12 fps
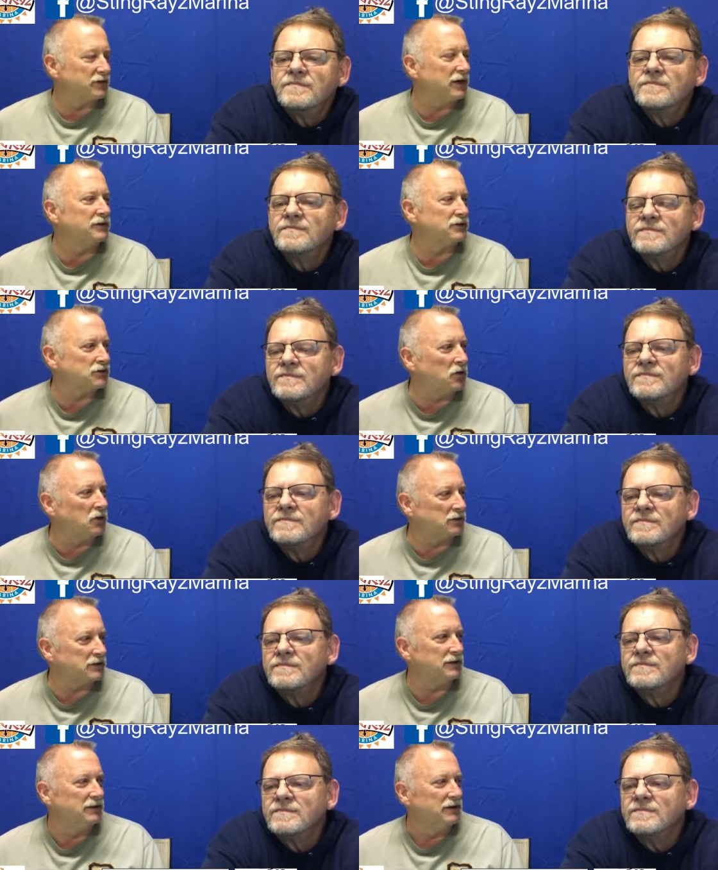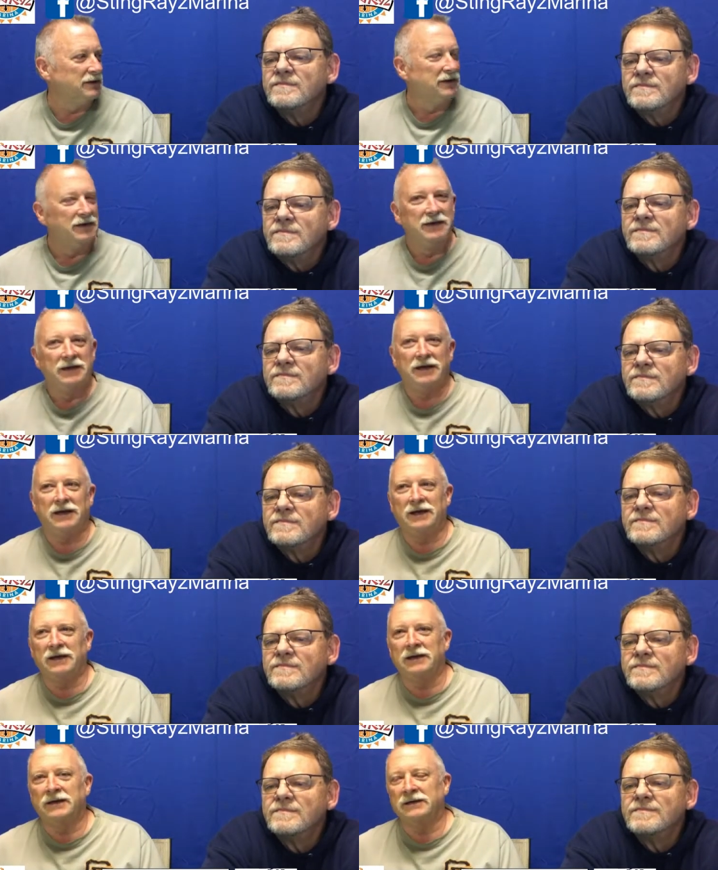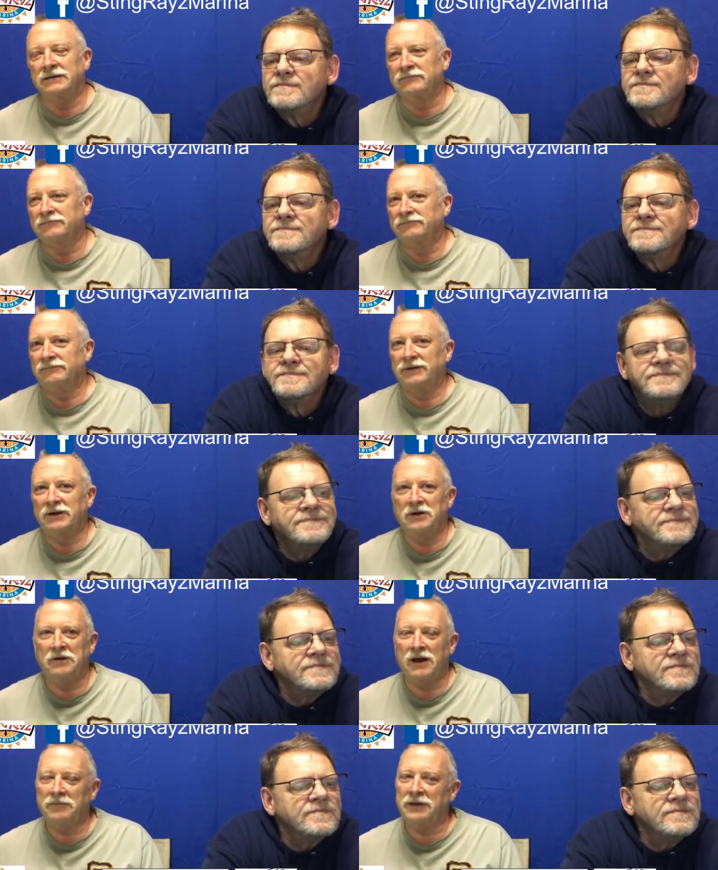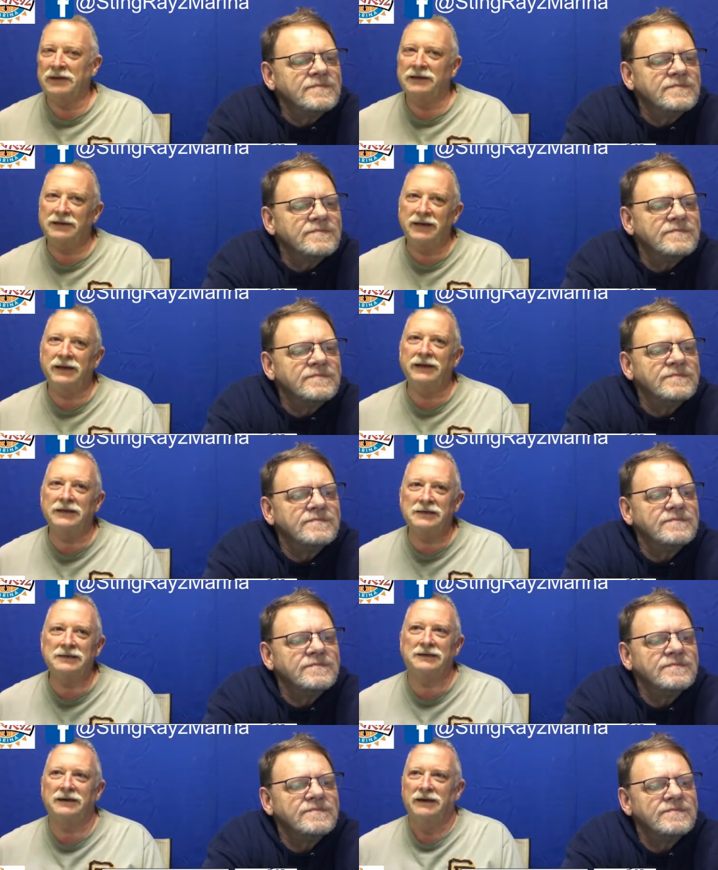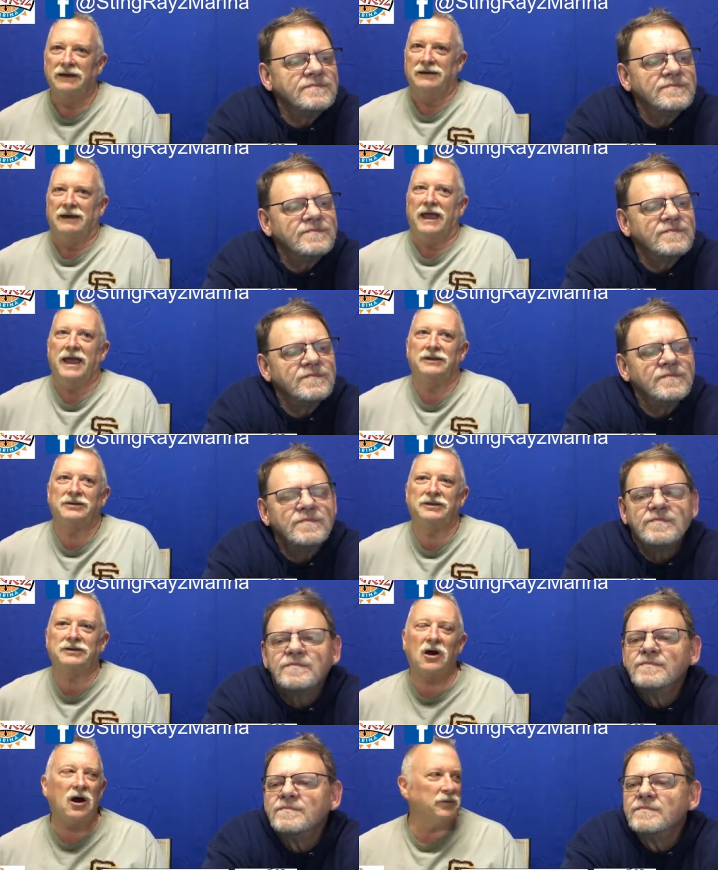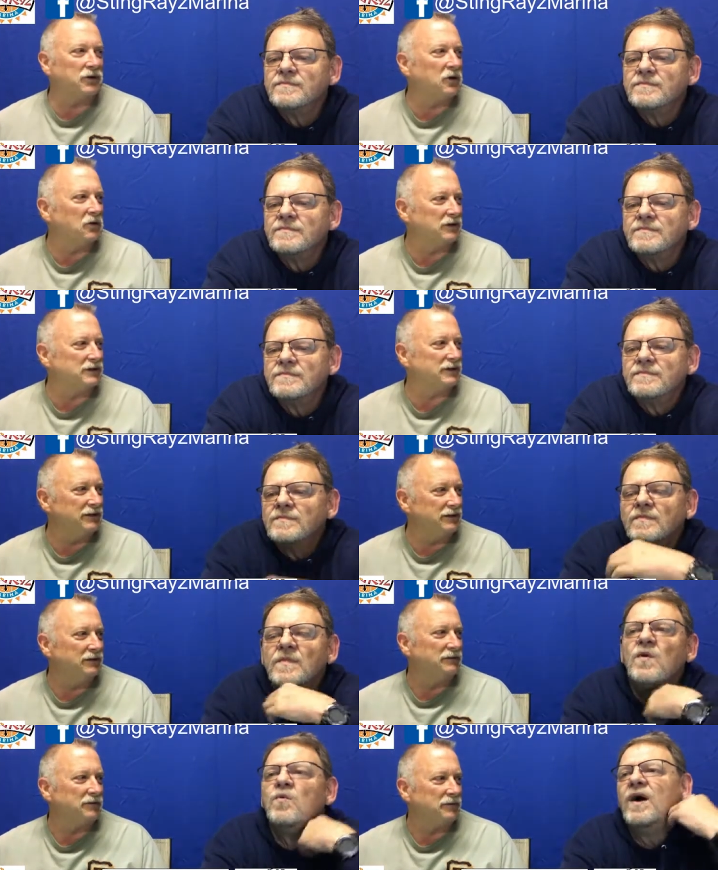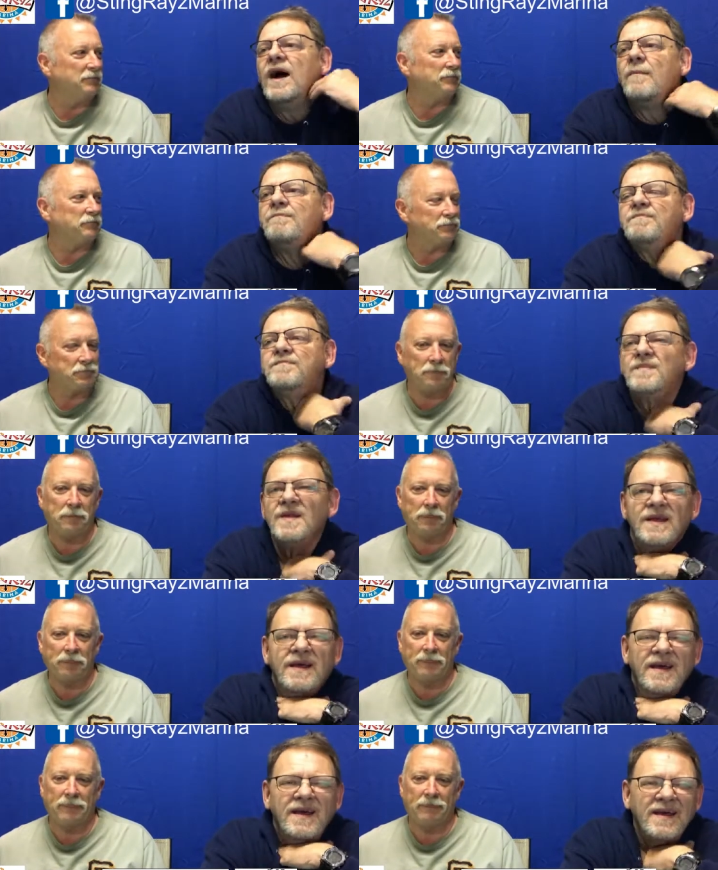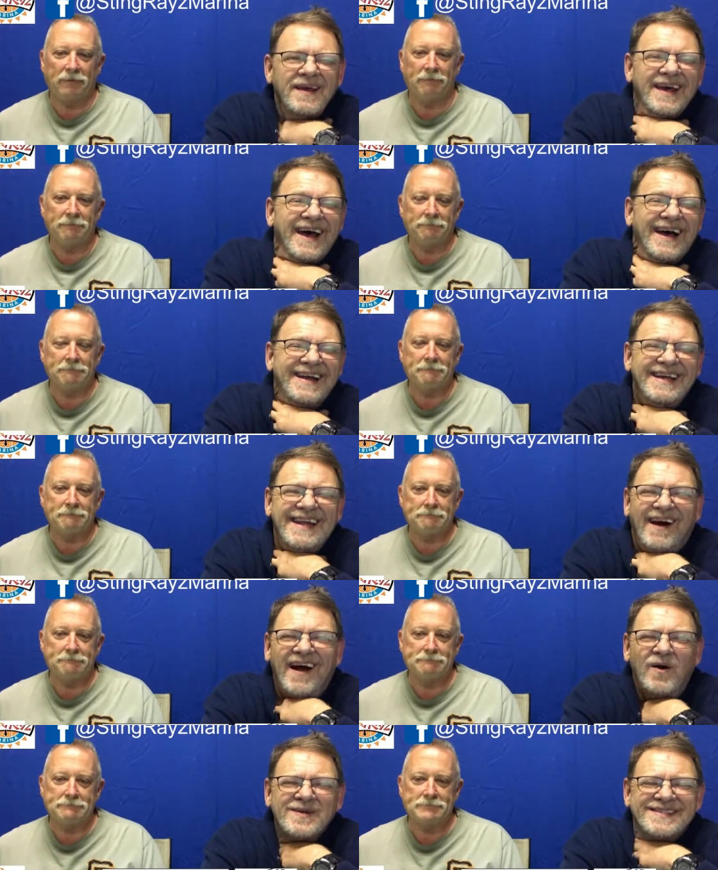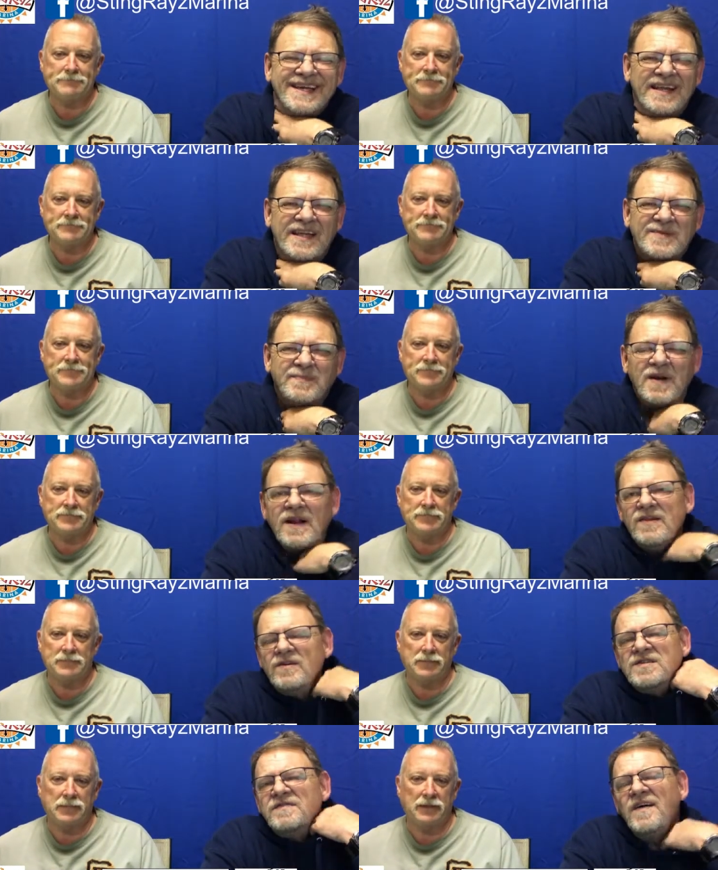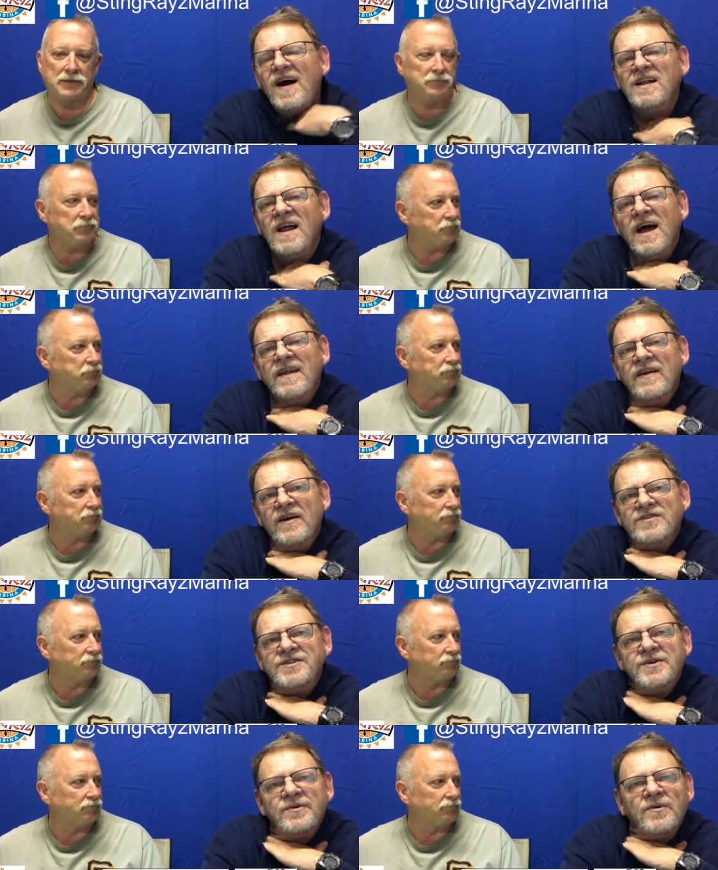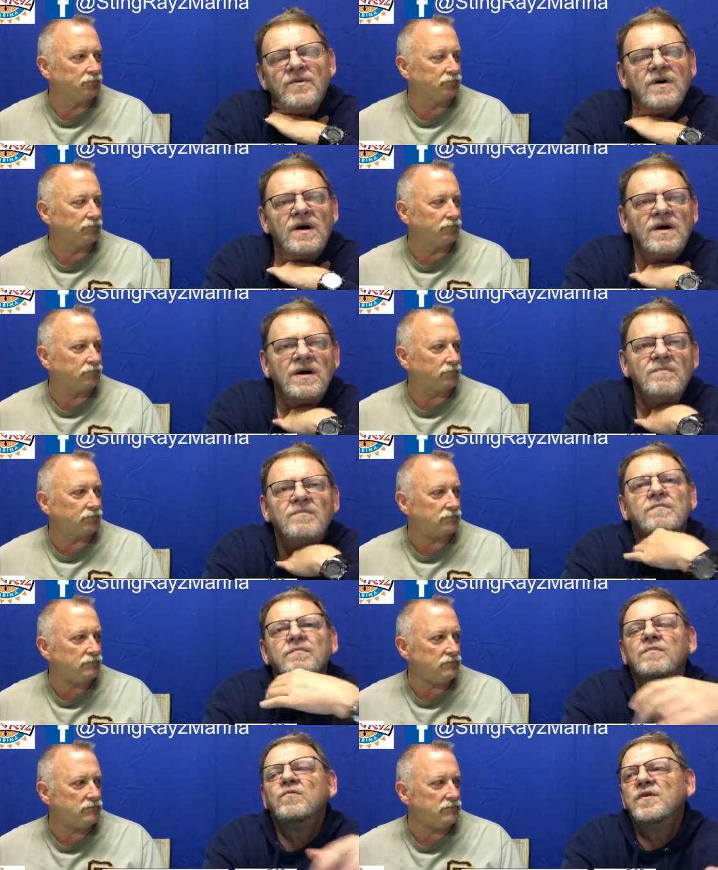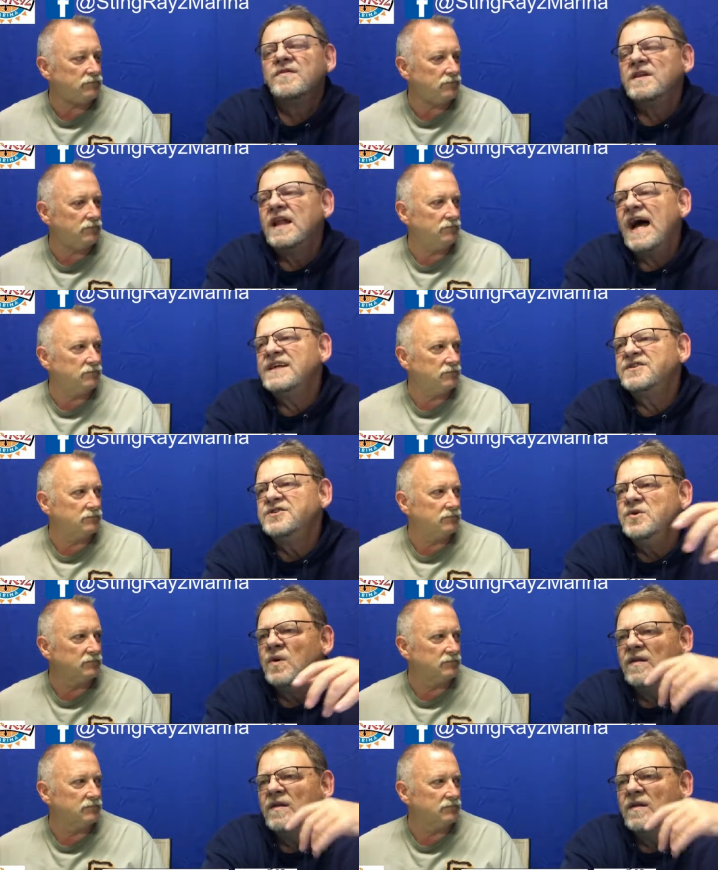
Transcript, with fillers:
Speaker 1: consult. Mm-hmm. Uh, you know, I mean, it, it is. Hey, it's just common courtesy.
Speaker 2: Well, you know, I always say this, but there's a fine line there too um, with the last two